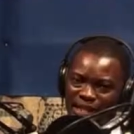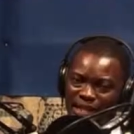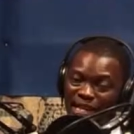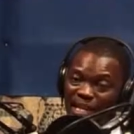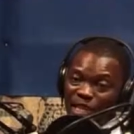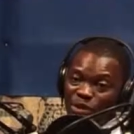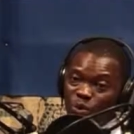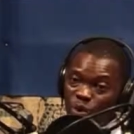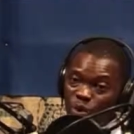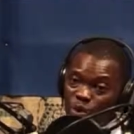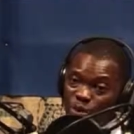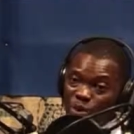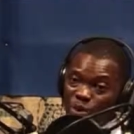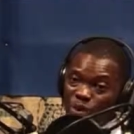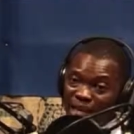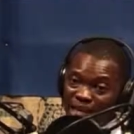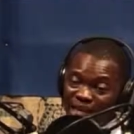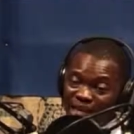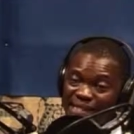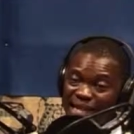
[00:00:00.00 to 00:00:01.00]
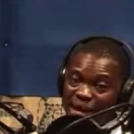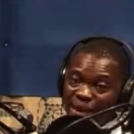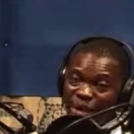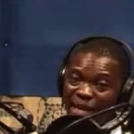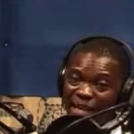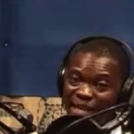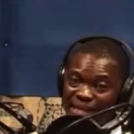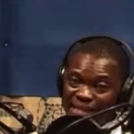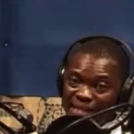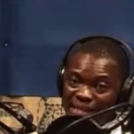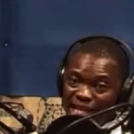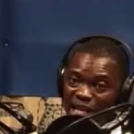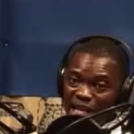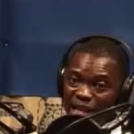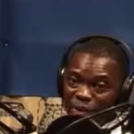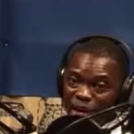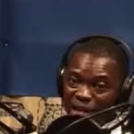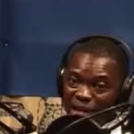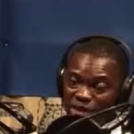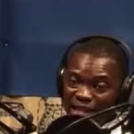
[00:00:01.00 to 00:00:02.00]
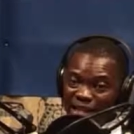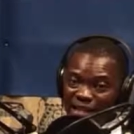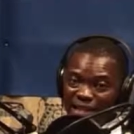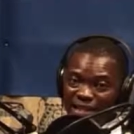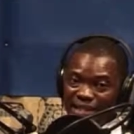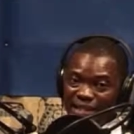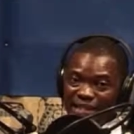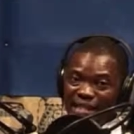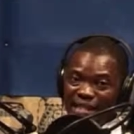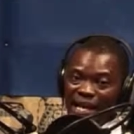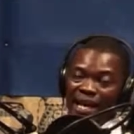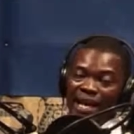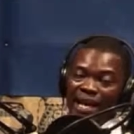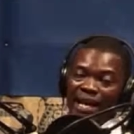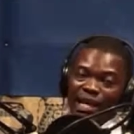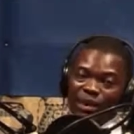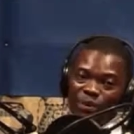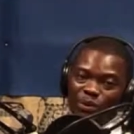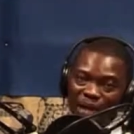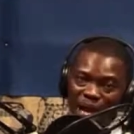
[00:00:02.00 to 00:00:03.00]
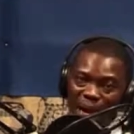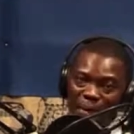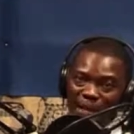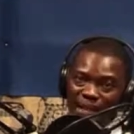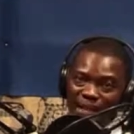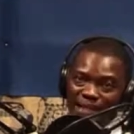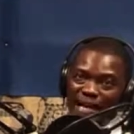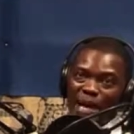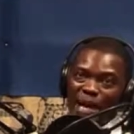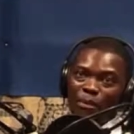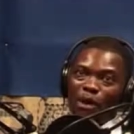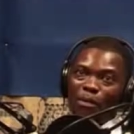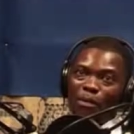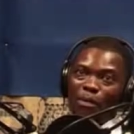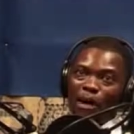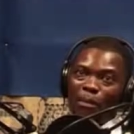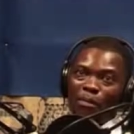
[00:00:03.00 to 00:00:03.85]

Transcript: then that will also raise awareness in a way, so that at least it will come a time whereby